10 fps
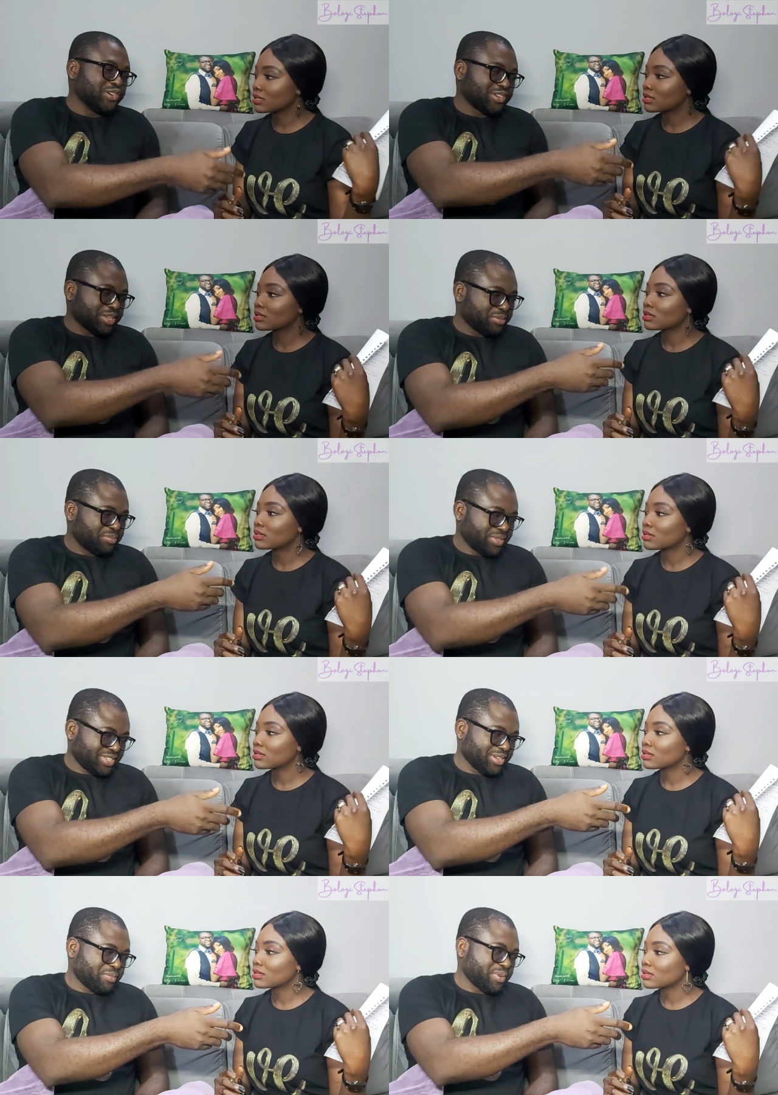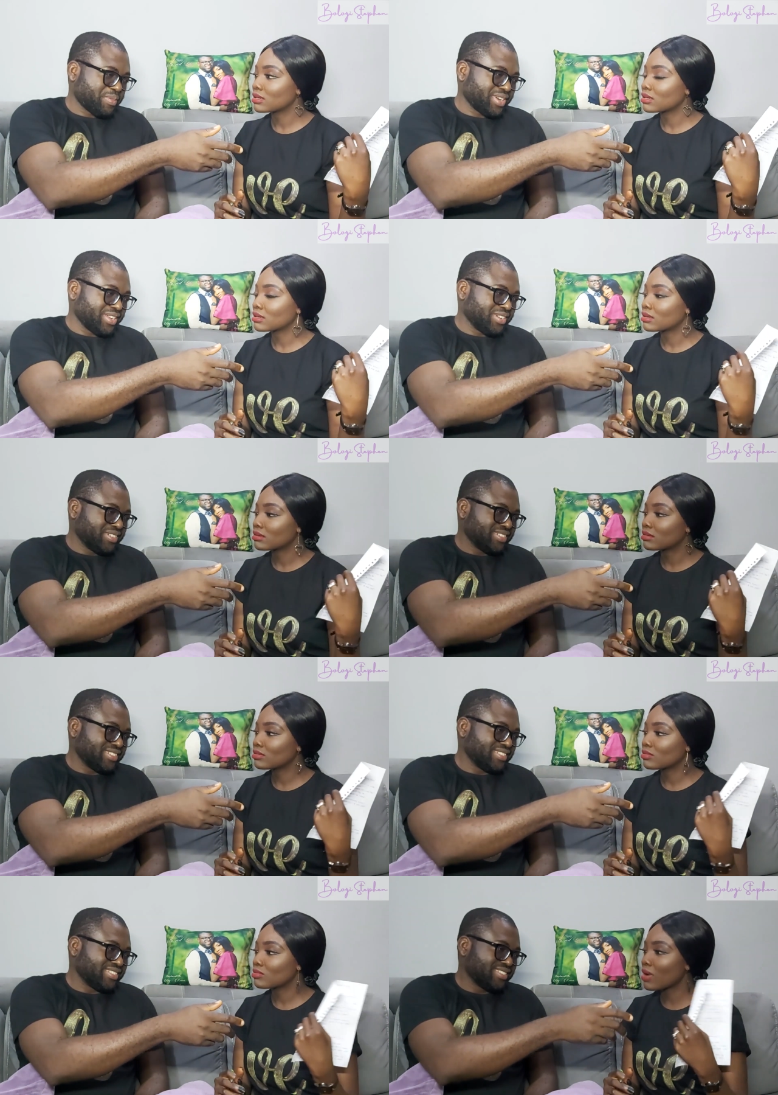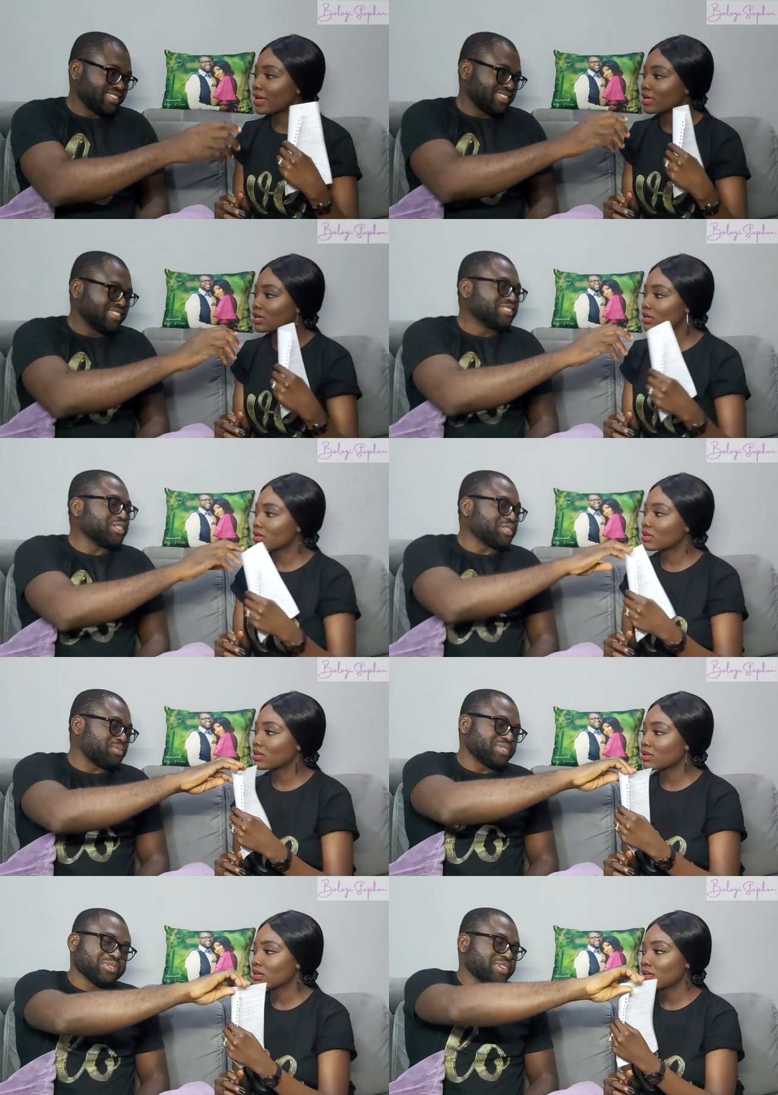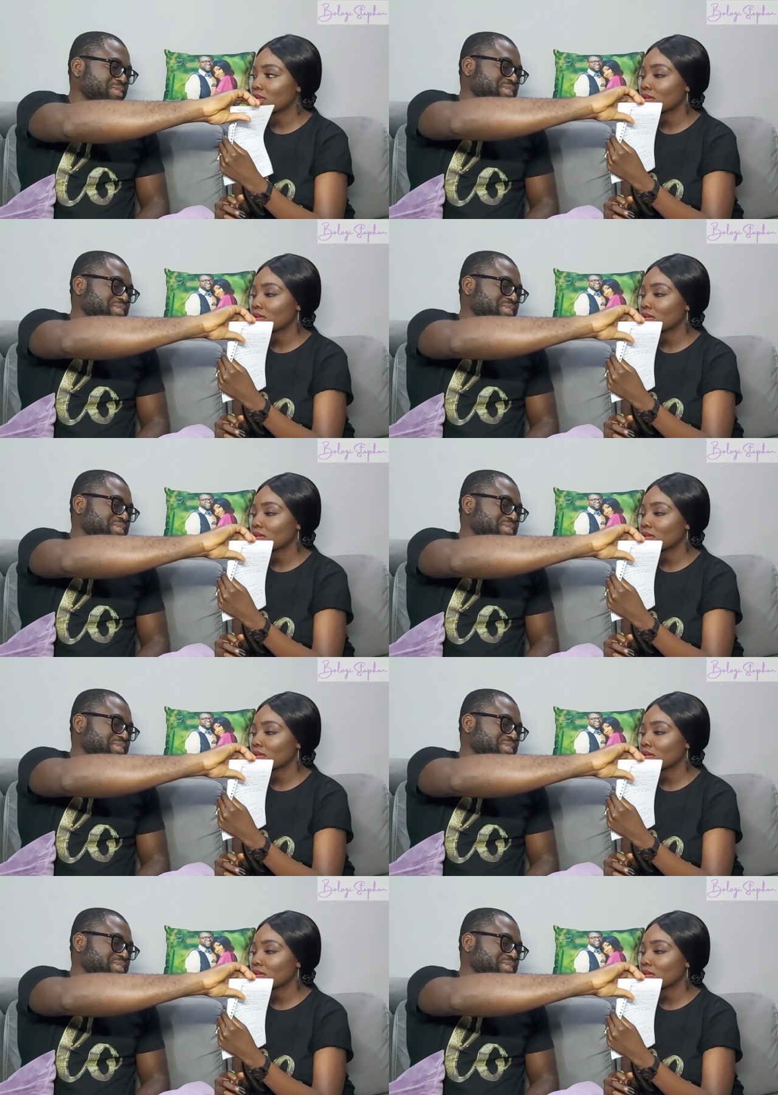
Speaker 1: Okay, bring your paper now. Why? Just to know I'm